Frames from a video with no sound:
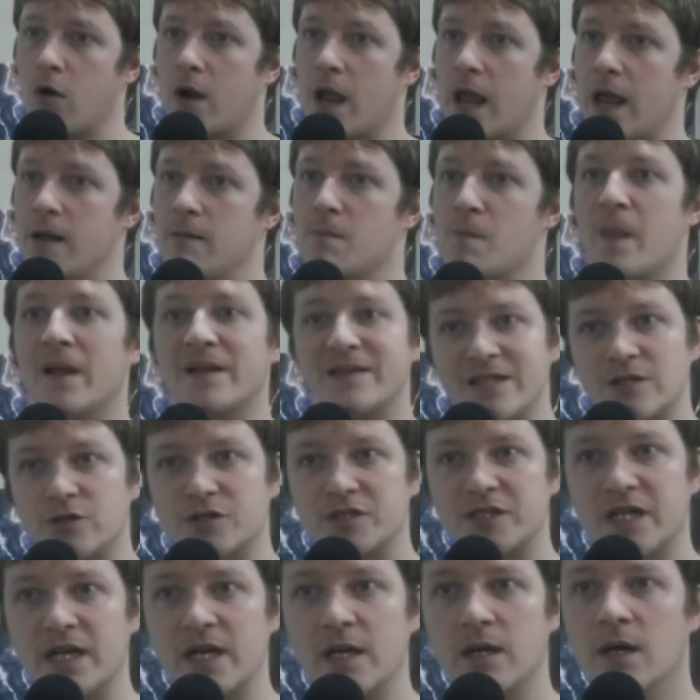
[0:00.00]
Okay, that's
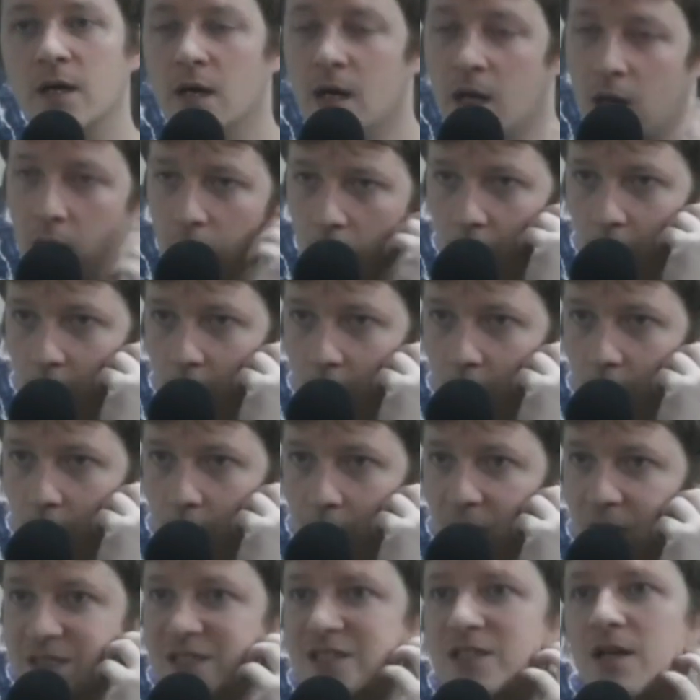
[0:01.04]
interesting.
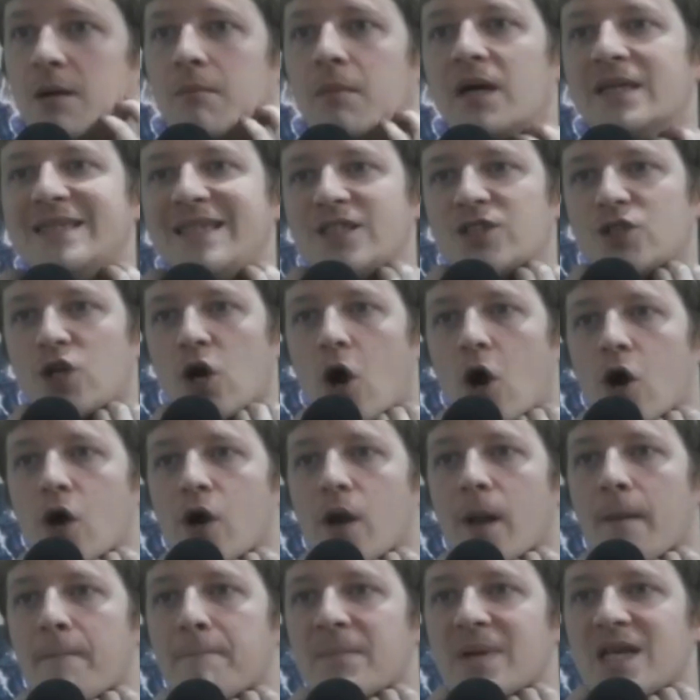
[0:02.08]
Some
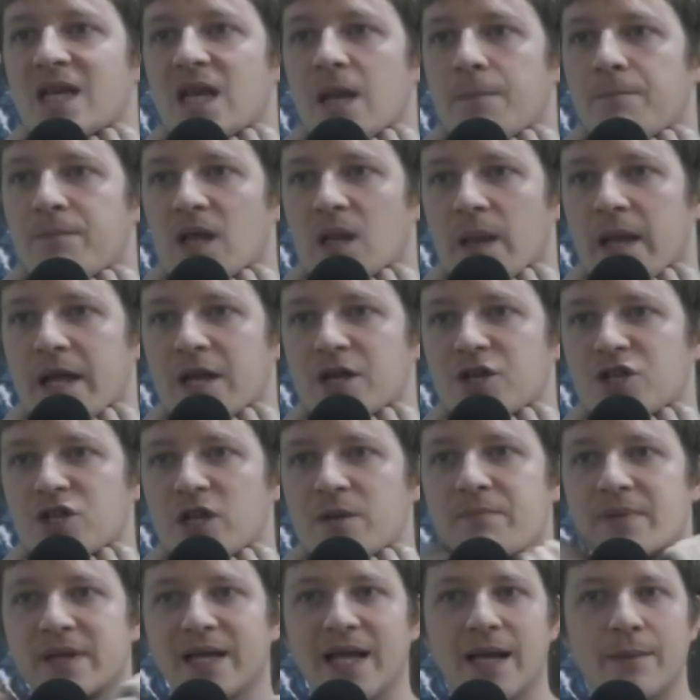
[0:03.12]
discard
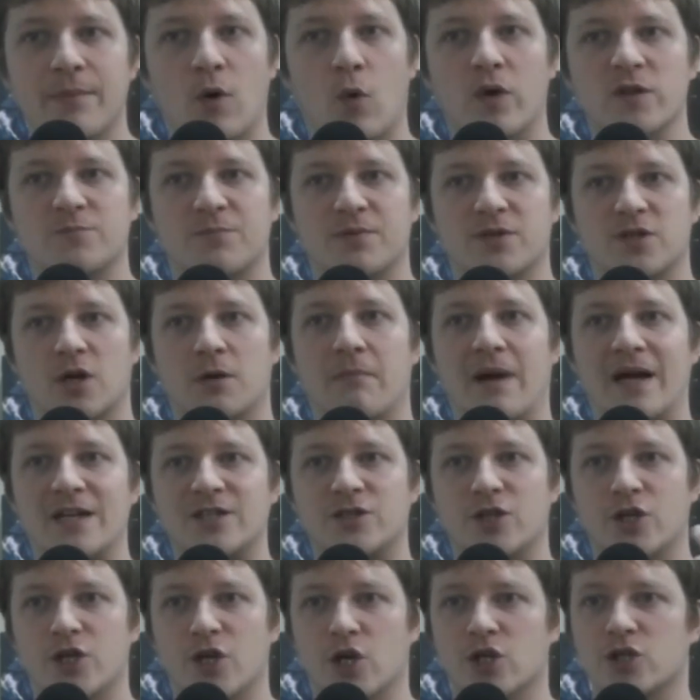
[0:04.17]
manipulation. Being able to once per turn, my
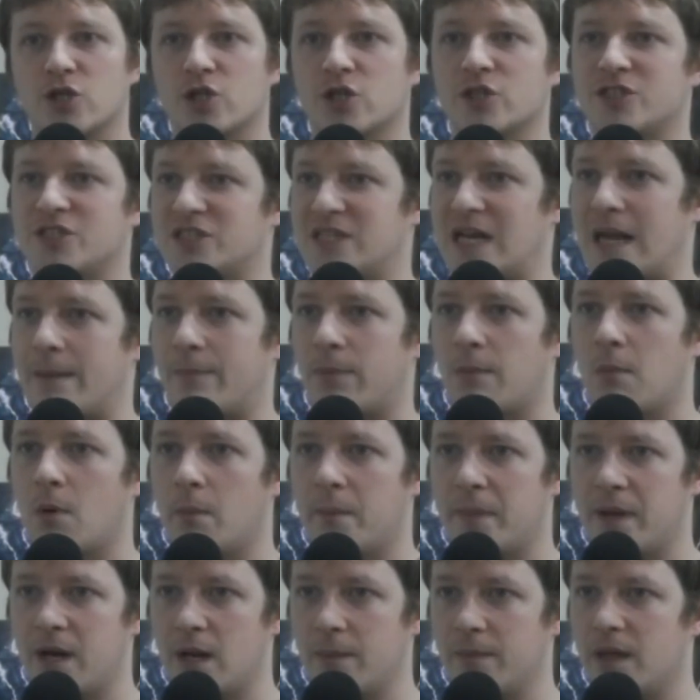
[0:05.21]
turn, your turn, snap a
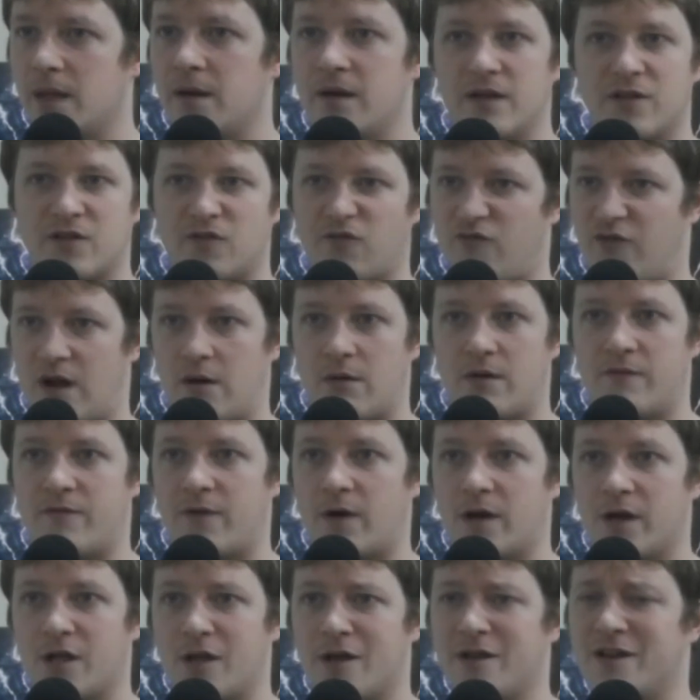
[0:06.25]
momentum in is very,
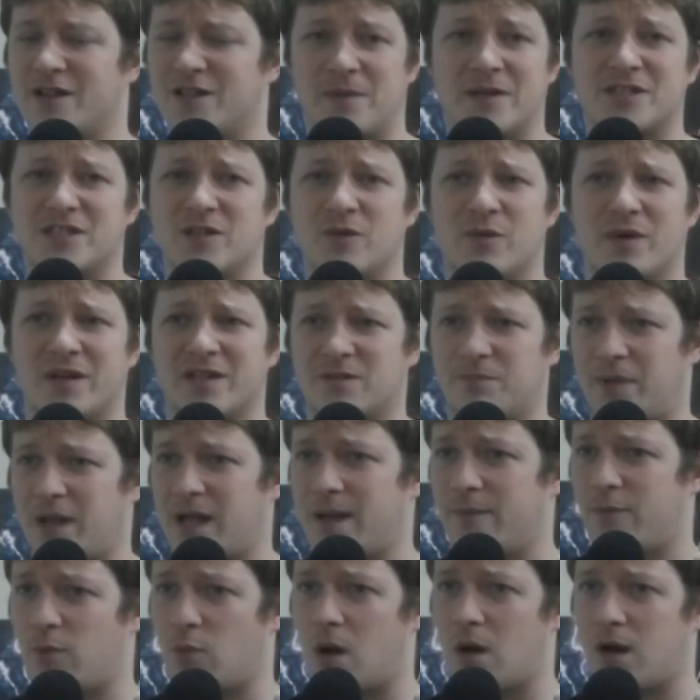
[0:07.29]
very good, especially while it's
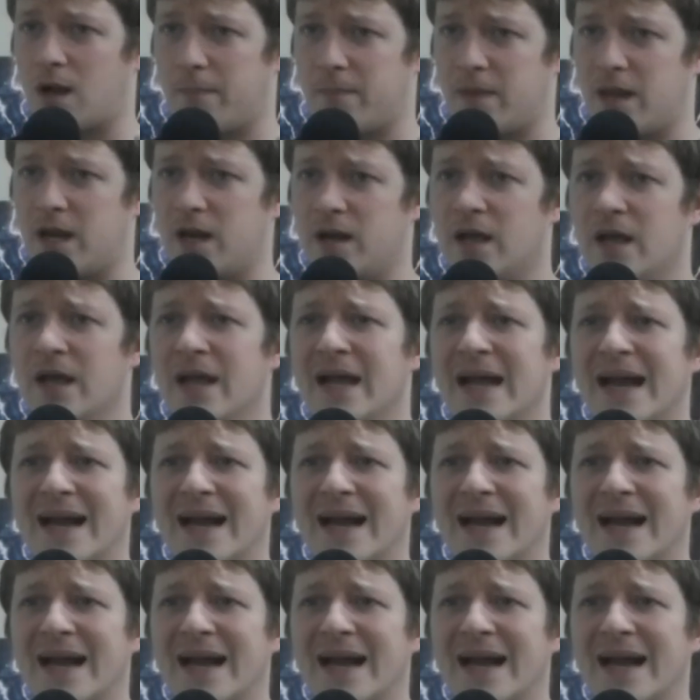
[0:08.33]
playable while committed.